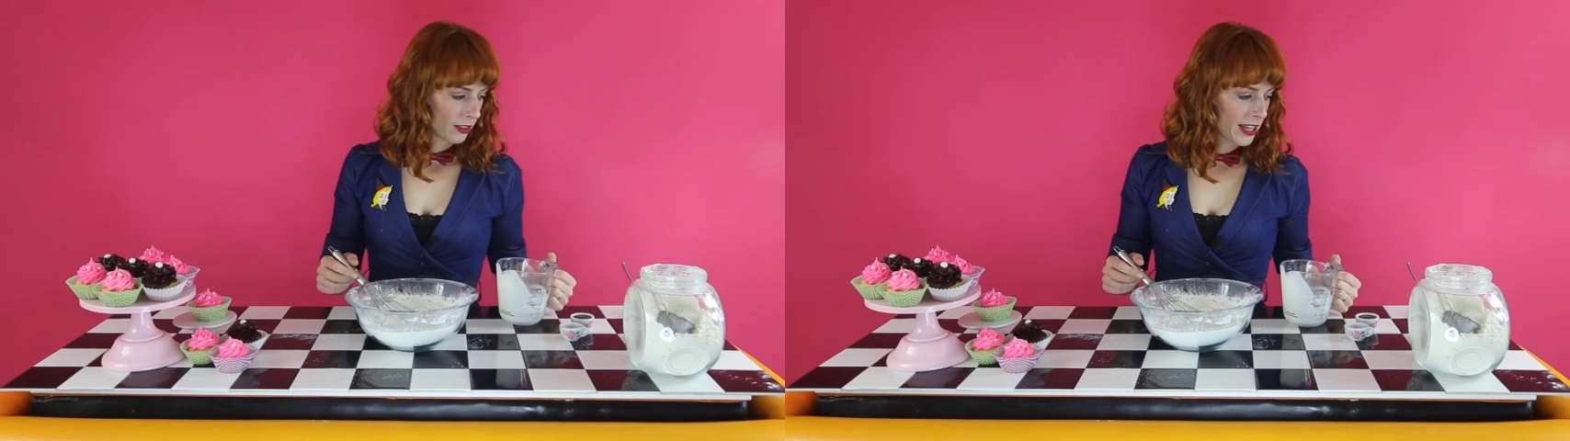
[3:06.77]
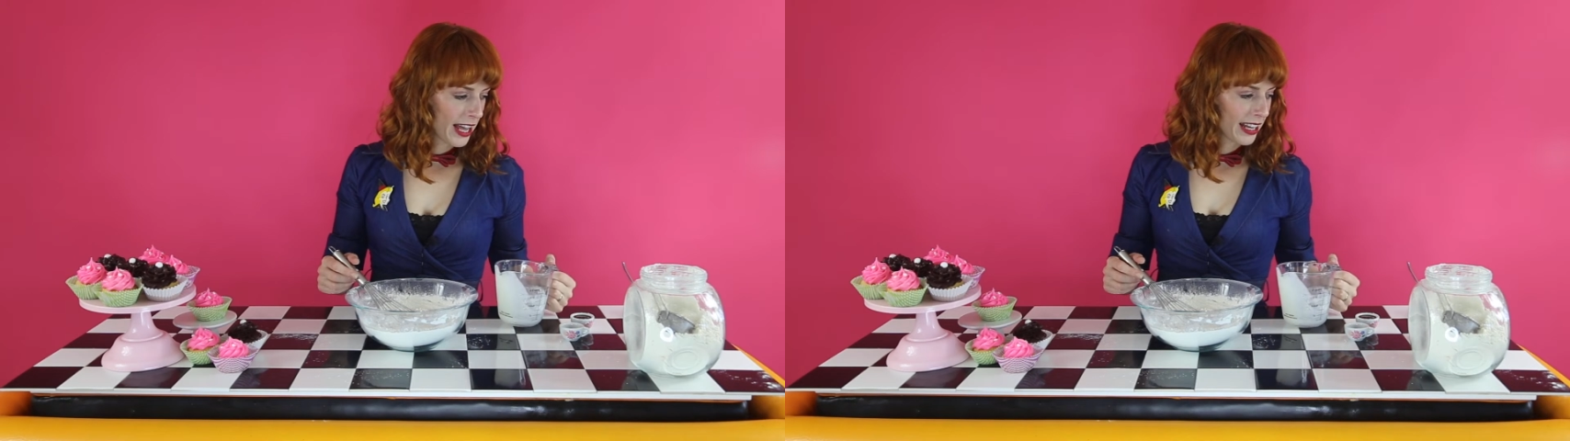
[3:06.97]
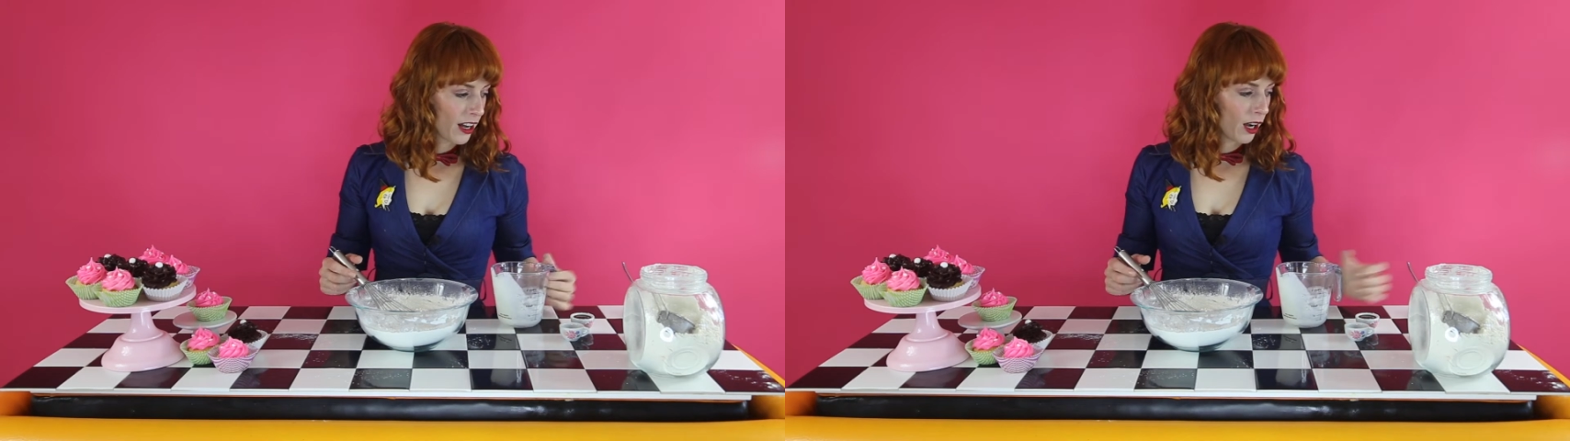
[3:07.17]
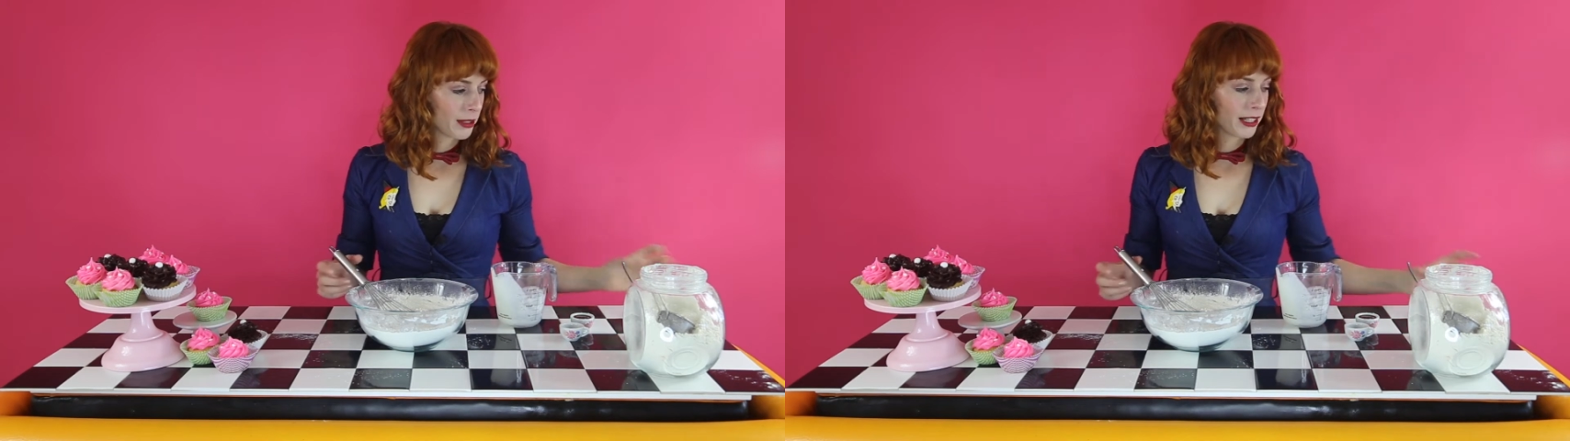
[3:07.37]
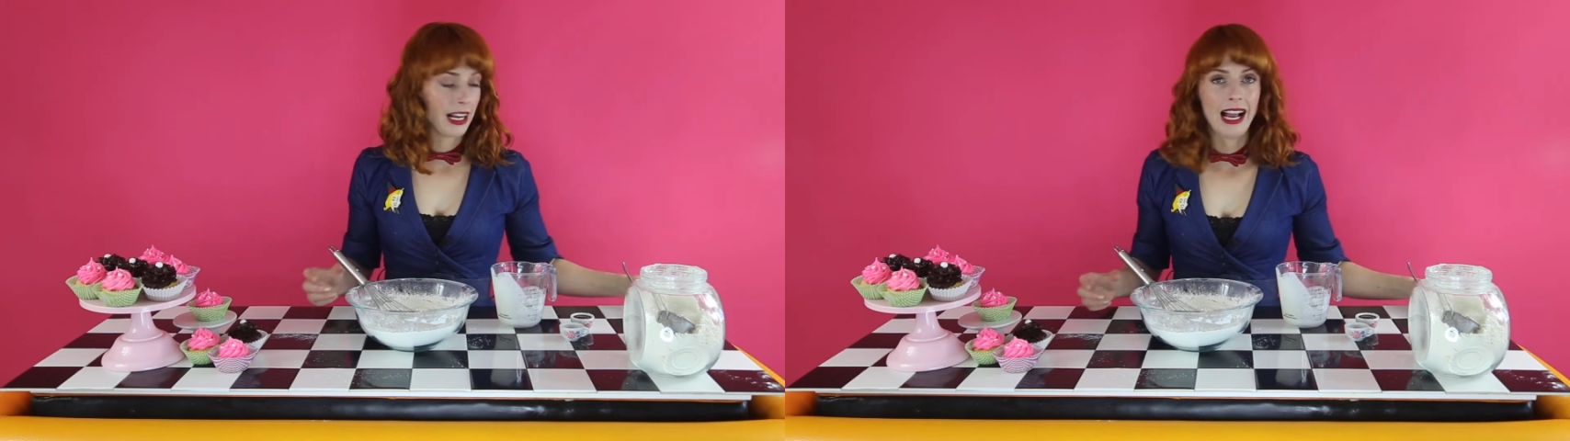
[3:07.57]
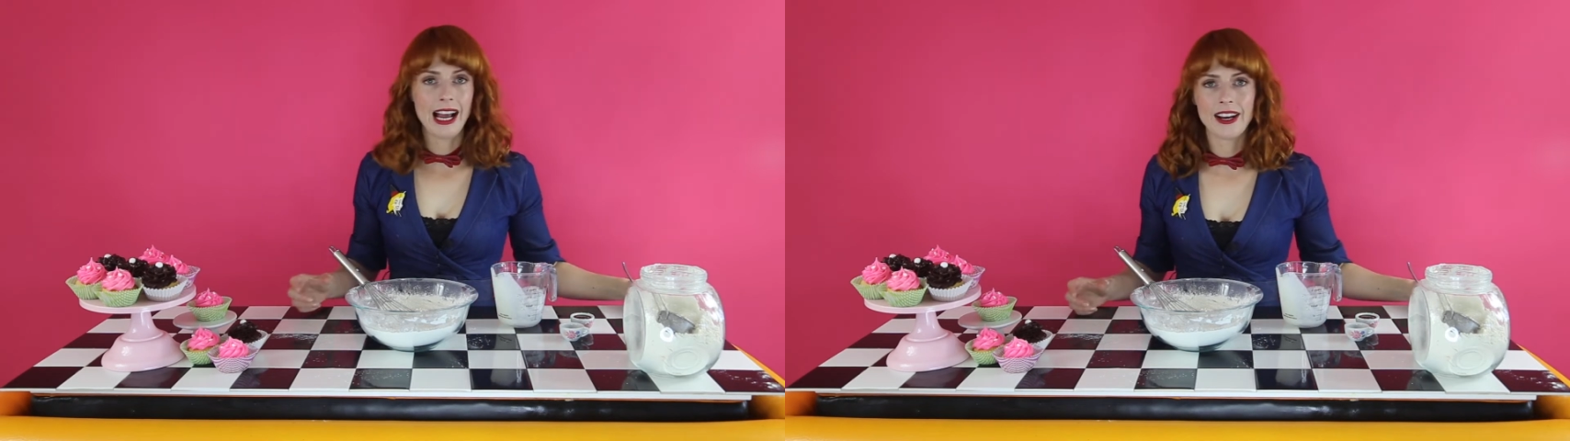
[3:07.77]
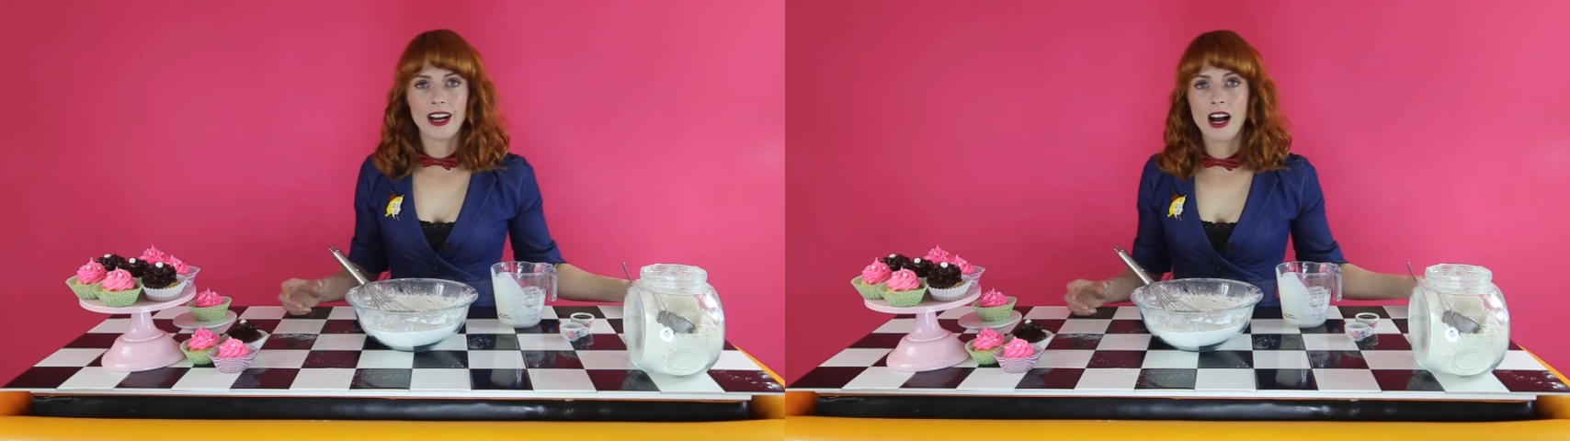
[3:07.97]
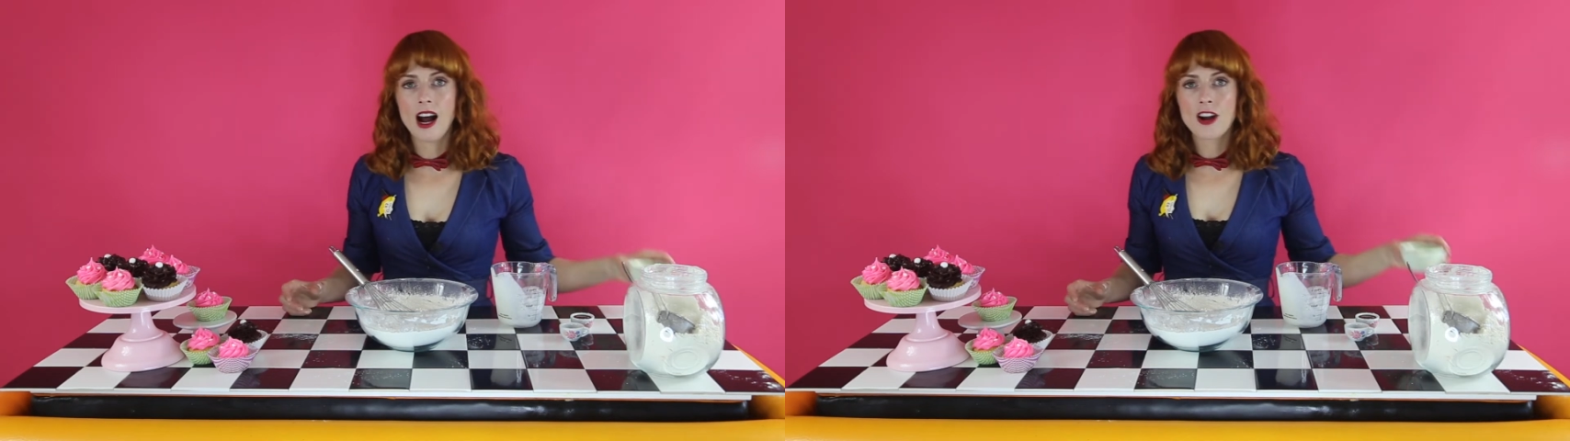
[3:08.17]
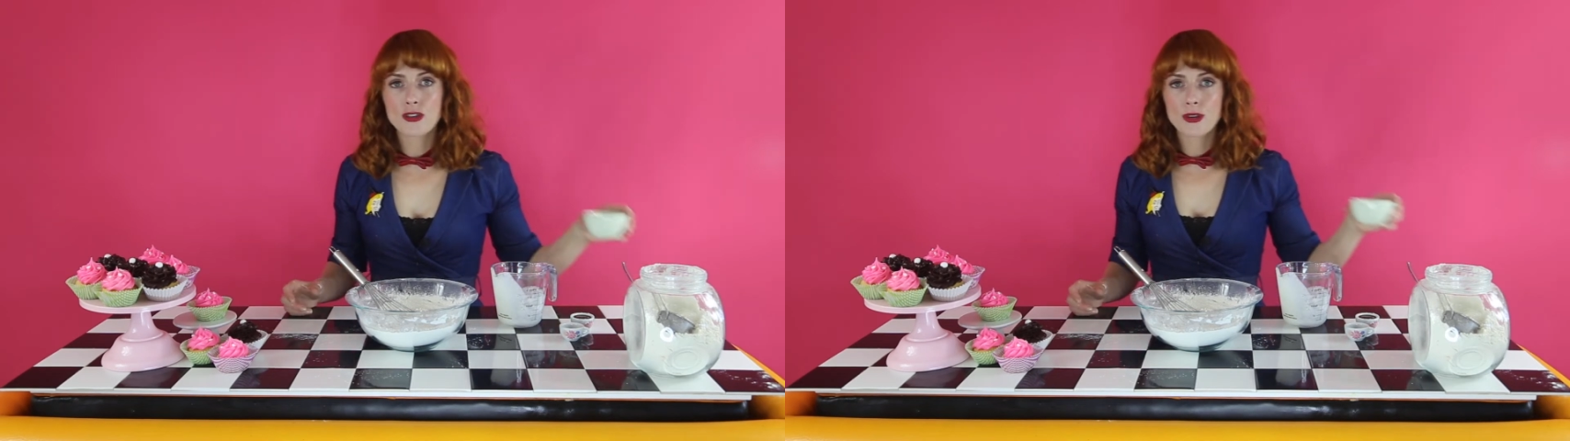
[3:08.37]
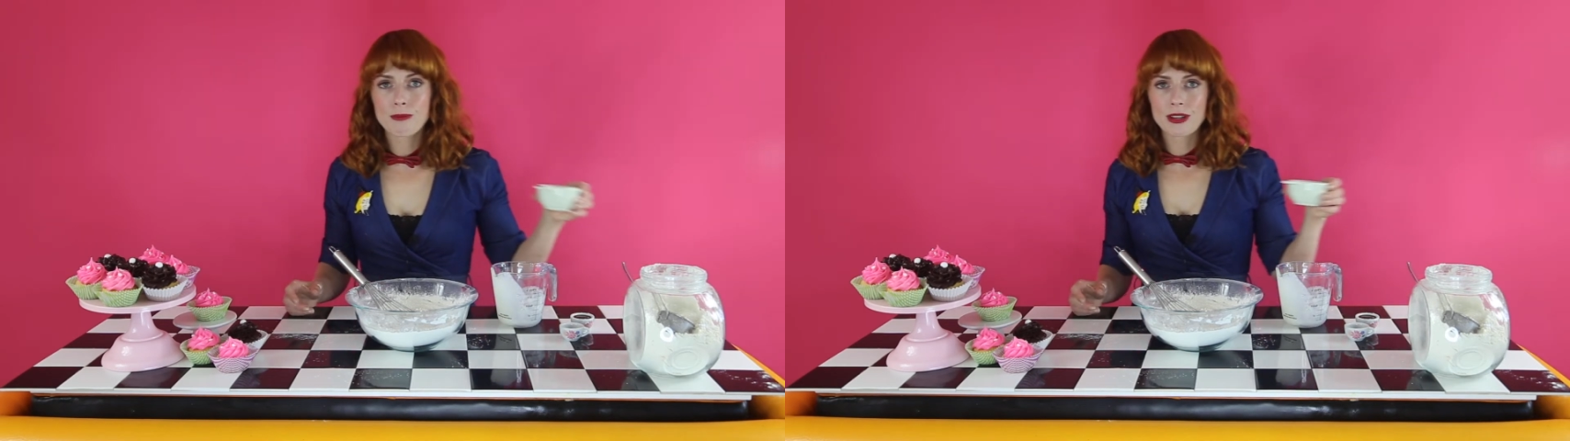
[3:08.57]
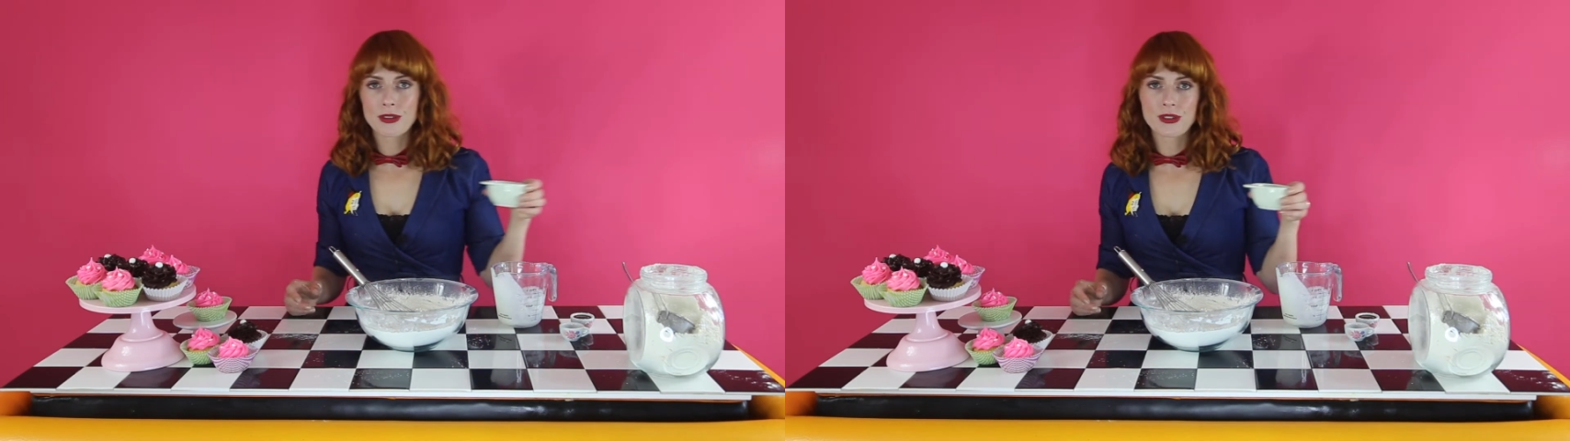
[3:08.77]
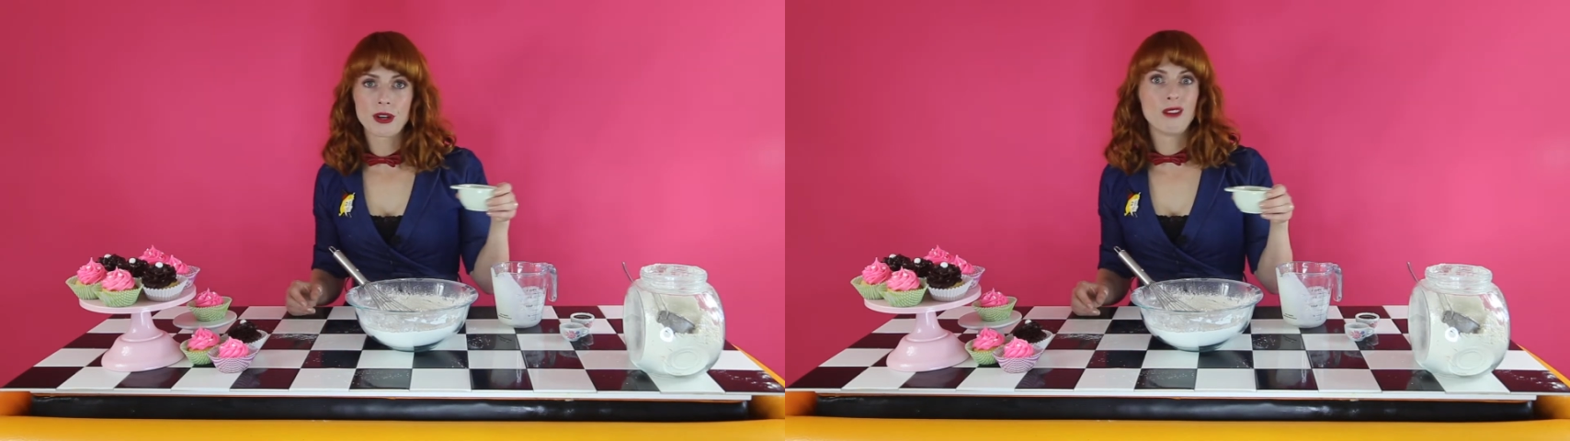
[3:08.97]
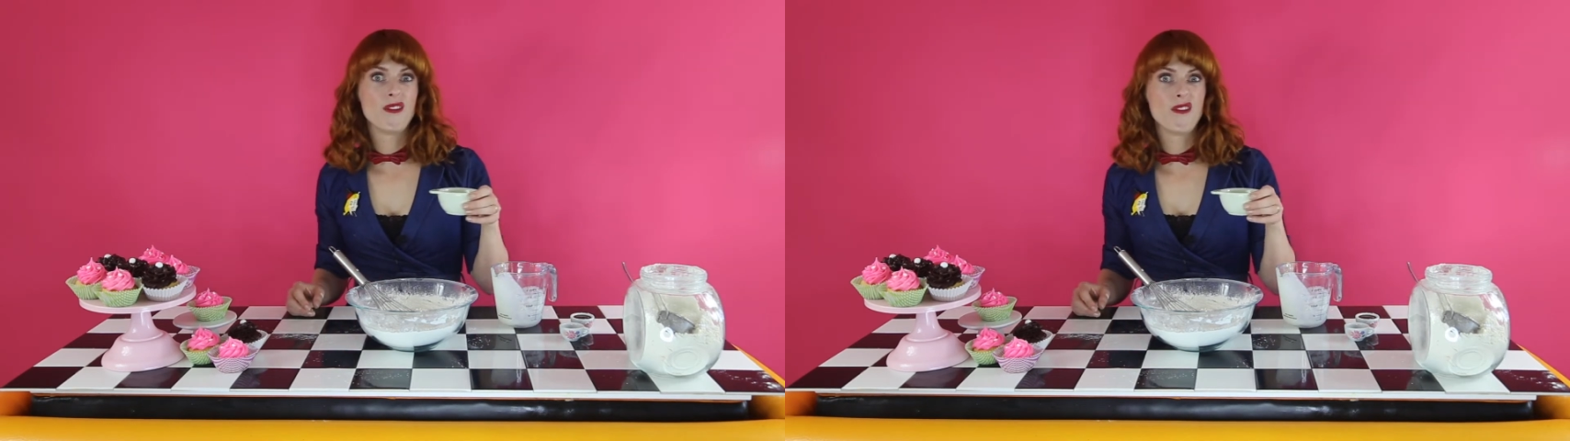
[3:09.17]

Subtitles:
Then I'm gonna add 100 mils of